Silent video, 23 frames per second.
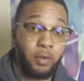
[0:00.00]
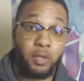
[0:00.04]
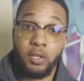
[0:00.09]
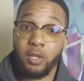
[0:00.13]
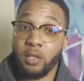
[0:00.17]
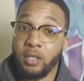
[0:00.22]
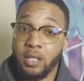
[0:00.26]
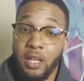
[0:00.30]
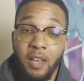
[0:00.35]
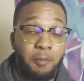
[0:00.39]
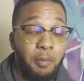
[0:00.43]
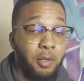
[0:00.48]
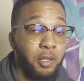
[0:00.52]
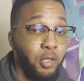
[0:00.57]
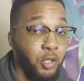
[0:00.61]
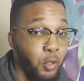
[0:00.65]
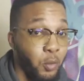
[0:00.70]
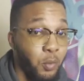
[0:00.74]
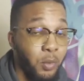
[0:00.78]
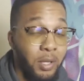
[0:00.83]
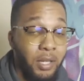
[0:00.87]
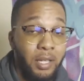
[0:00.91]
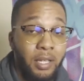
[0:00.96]
research I've been
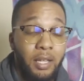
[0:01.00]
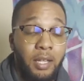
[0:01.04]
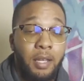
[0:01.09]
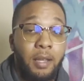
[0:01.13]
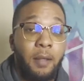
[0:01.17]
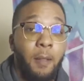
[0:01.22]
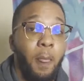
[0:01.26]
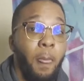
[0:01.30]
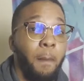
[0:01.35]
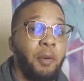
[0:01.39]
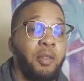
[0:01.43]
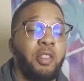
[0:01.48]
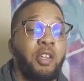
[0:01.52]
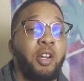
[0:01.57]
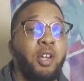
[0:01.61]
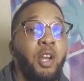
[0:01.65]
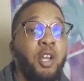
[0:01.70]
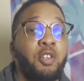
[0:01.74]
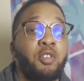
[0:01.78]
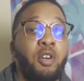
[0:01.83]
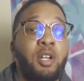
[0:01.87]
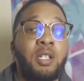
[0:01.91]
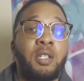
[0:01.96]
doing, but they're
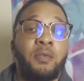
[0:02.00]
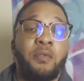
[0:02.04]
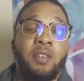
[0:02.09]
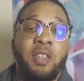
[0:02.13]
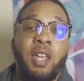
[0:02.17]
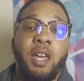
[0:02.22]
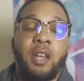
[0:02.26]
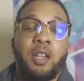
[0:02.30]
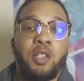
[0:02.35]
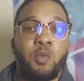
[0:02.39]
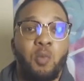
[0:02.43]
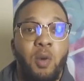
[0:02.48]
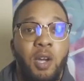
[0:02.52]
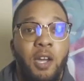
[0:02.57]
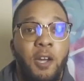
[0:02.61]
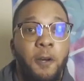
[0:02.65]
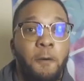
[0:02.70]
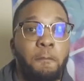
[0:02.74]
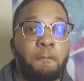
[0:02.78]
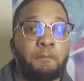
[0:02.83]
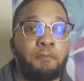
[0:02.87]
gonna charge you for that as well.